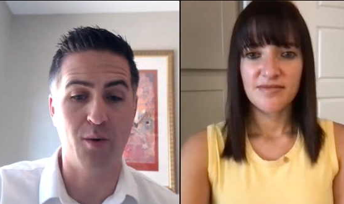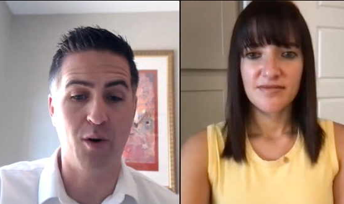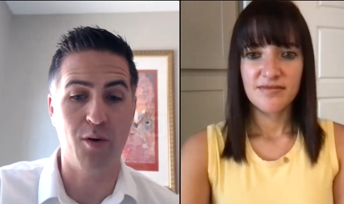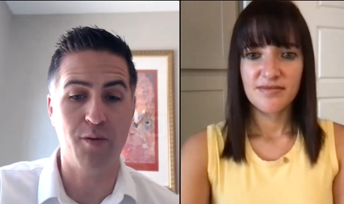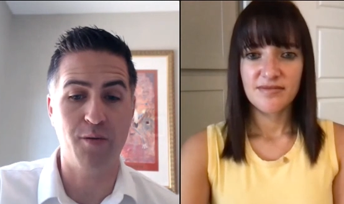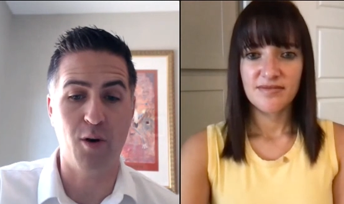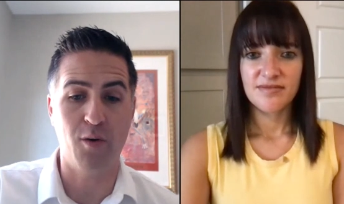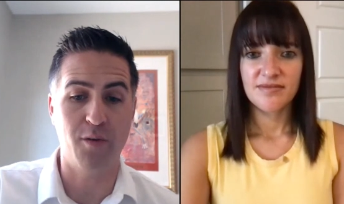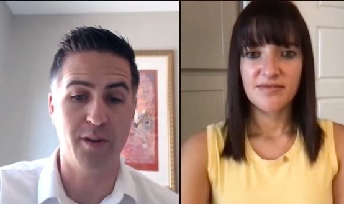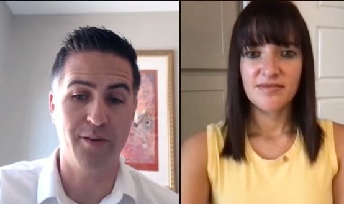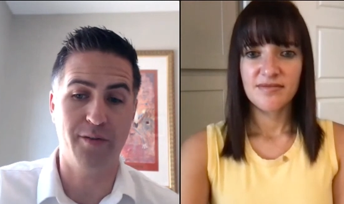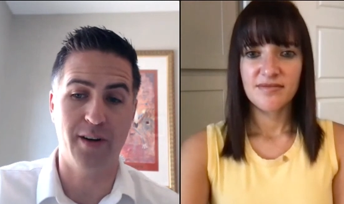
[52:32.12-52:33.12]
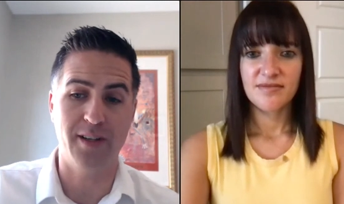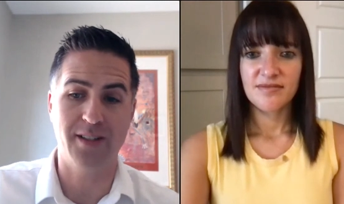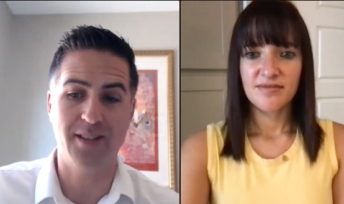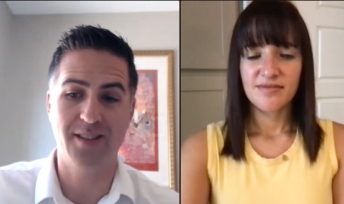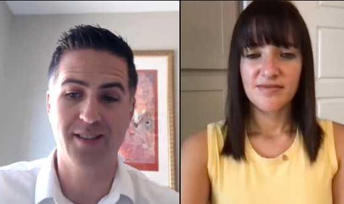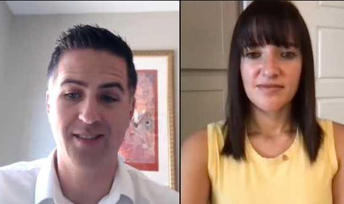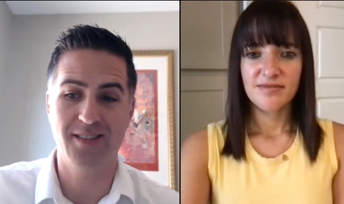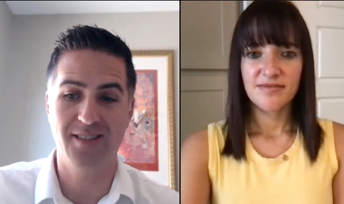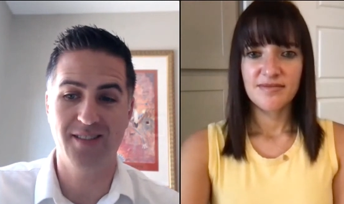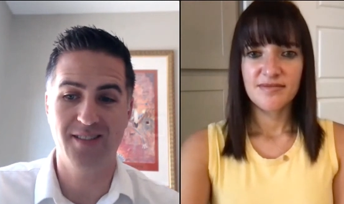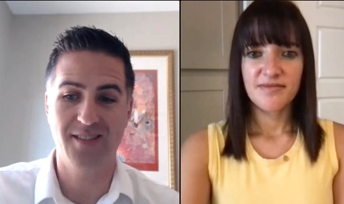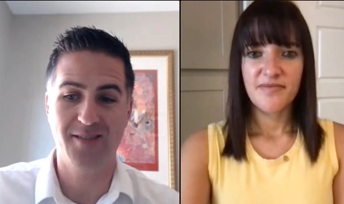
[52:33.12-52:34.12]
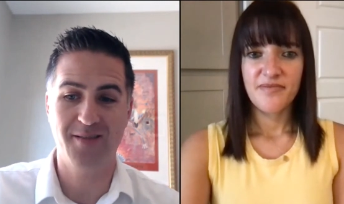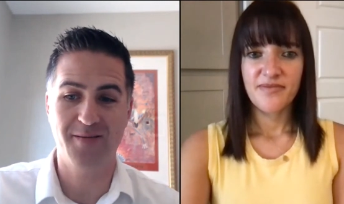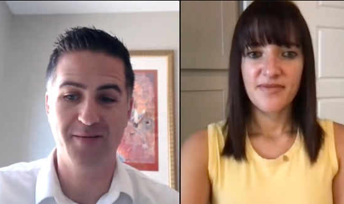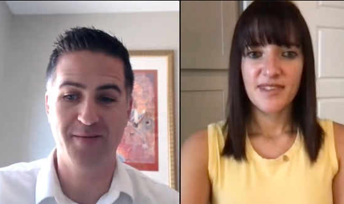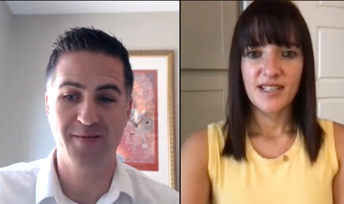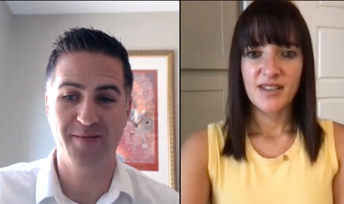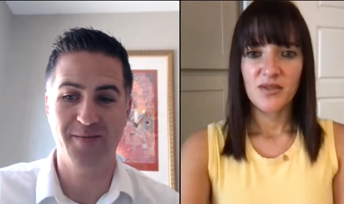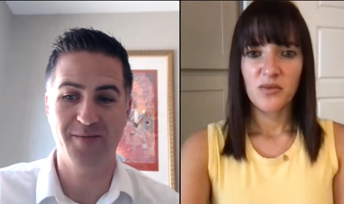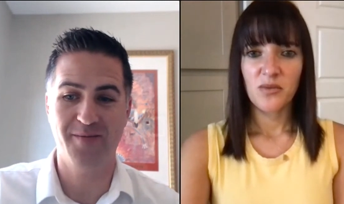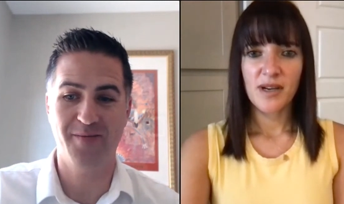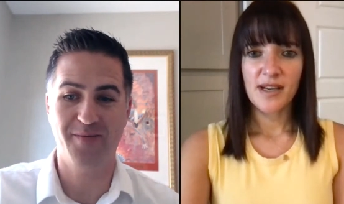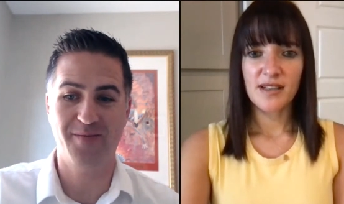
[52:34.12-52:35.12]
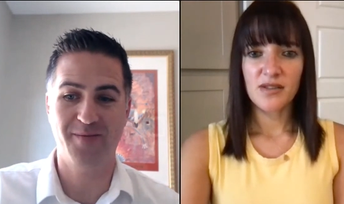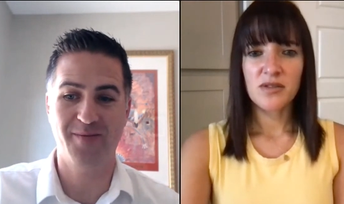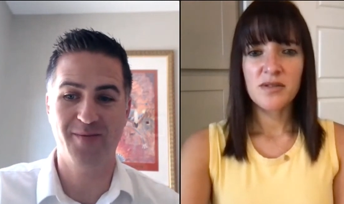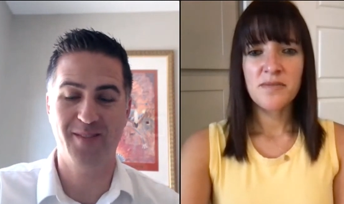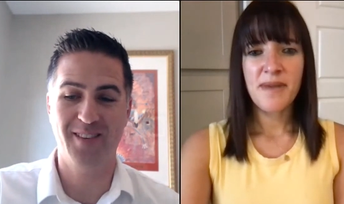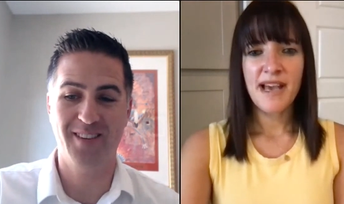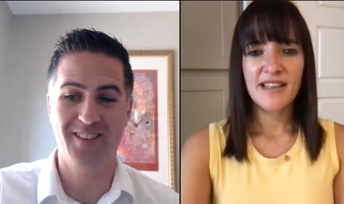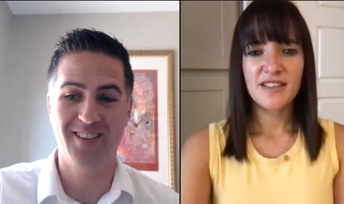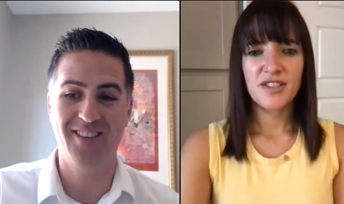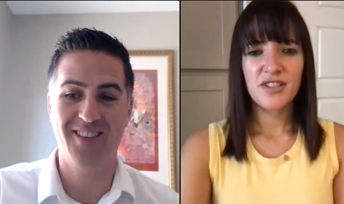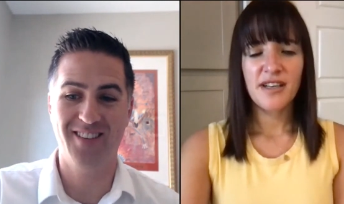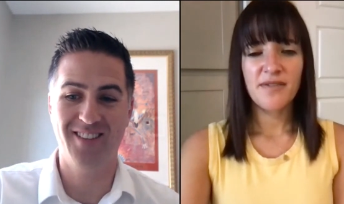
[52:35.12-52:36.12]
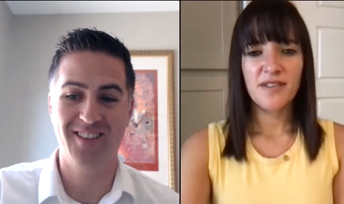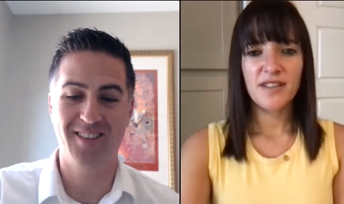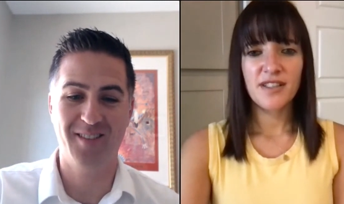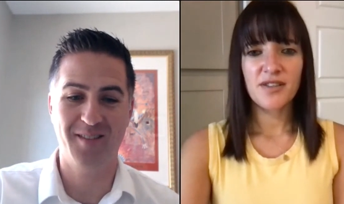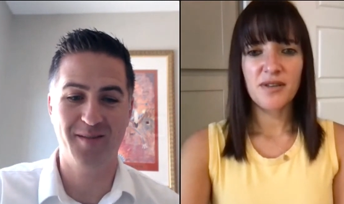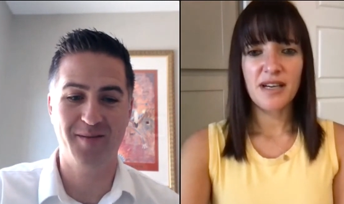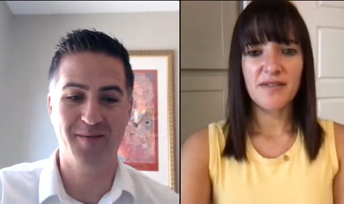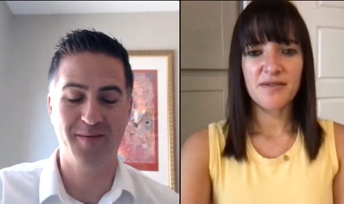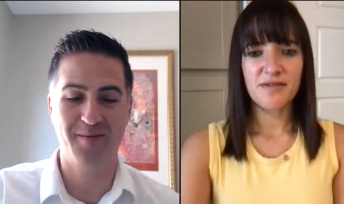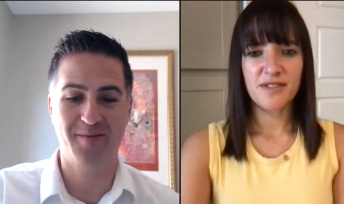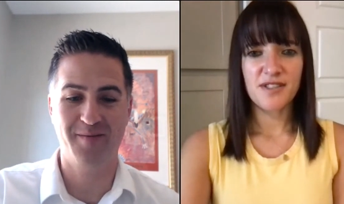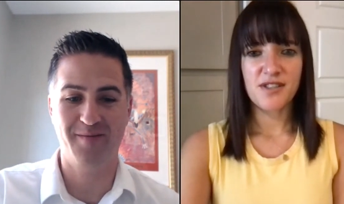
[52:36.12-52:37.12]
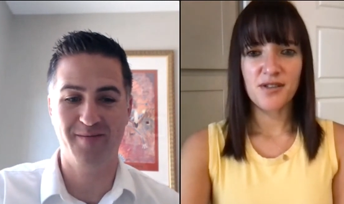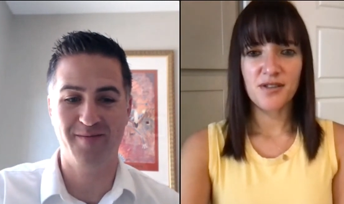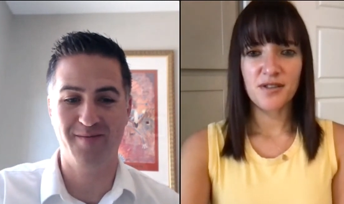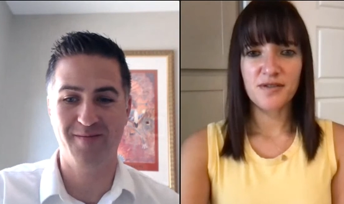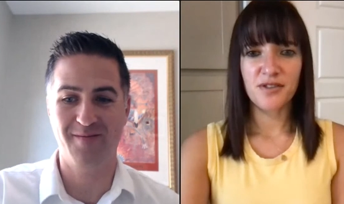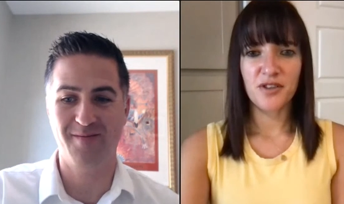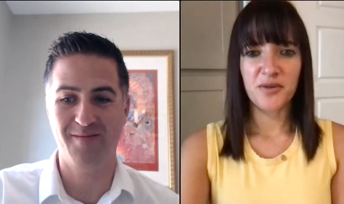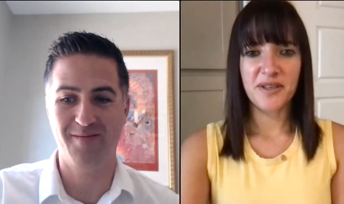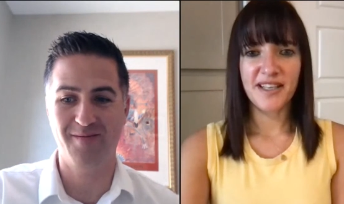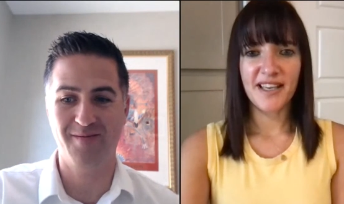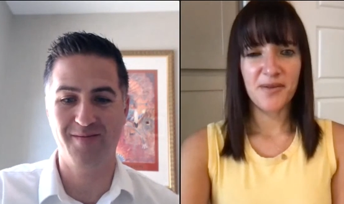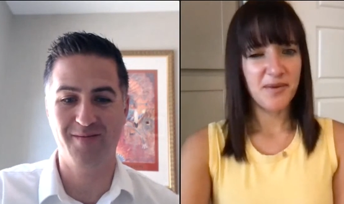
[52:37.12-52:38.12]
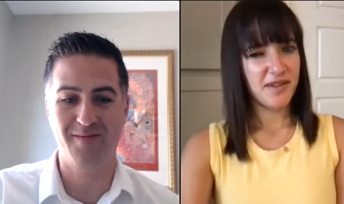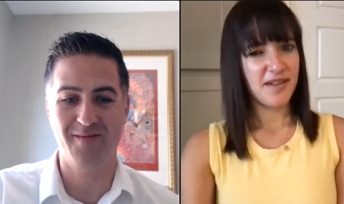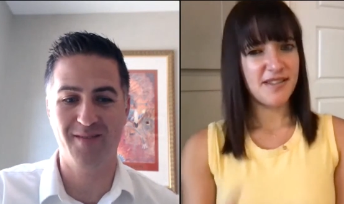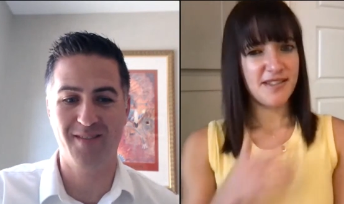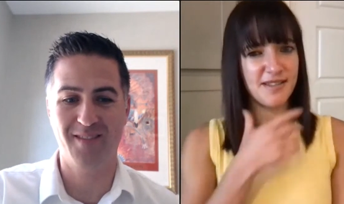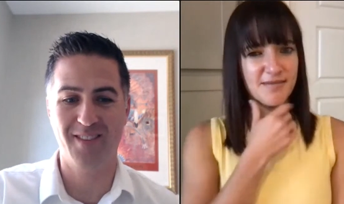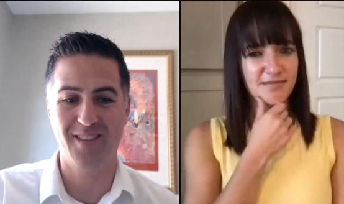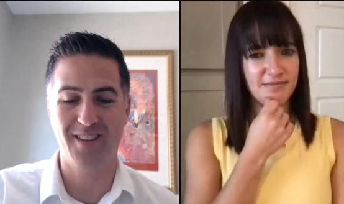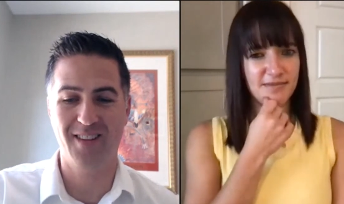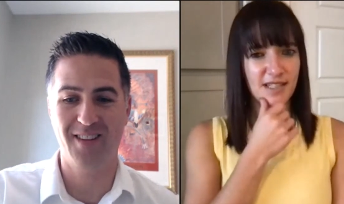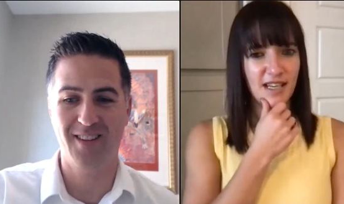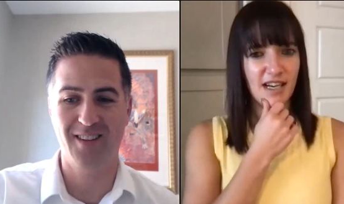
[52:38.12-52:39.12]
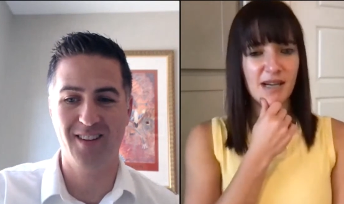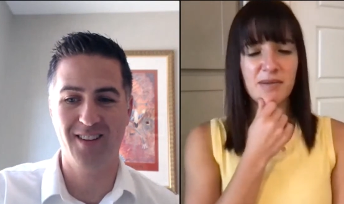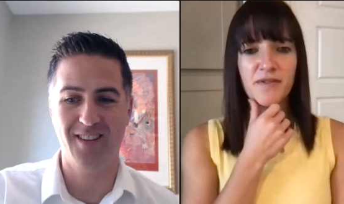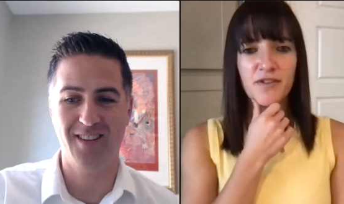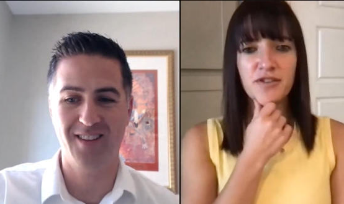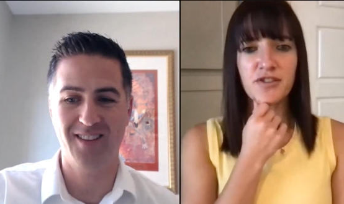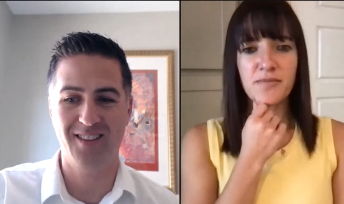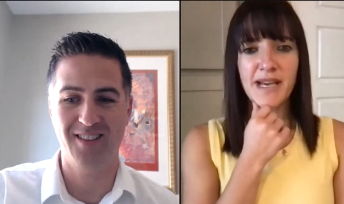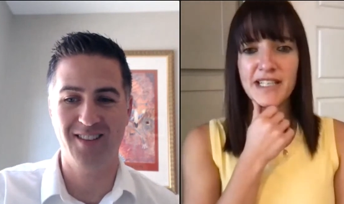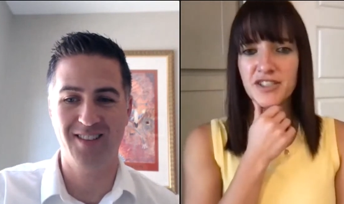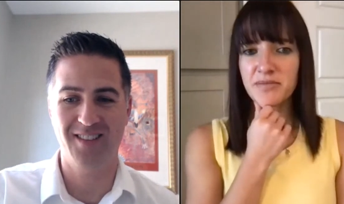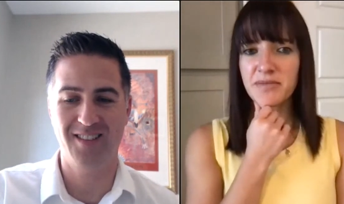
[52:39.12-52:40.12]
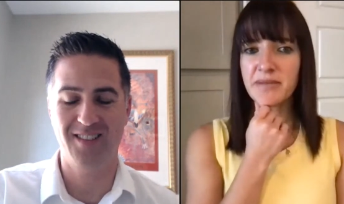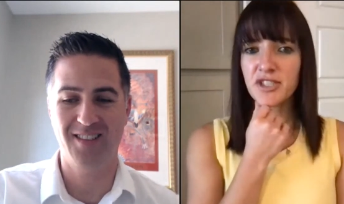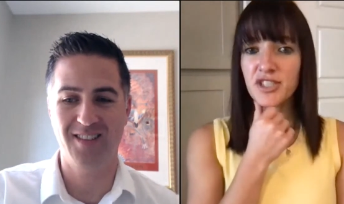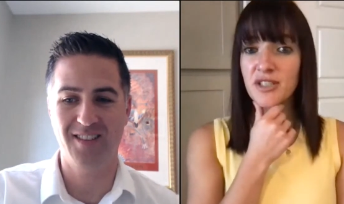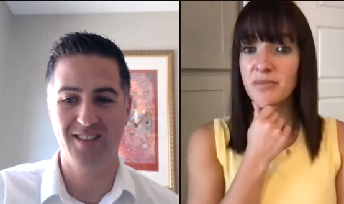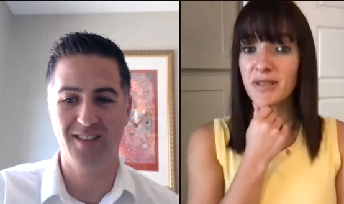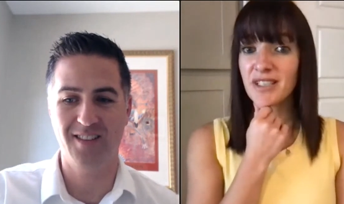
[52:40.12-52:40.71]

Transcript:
Speaker 1: roll over the funds?
Speaker 2: Well, Matt, do you, I feel like you have a solo four oh one k with us. Um, if you do, Matt, maybe she can be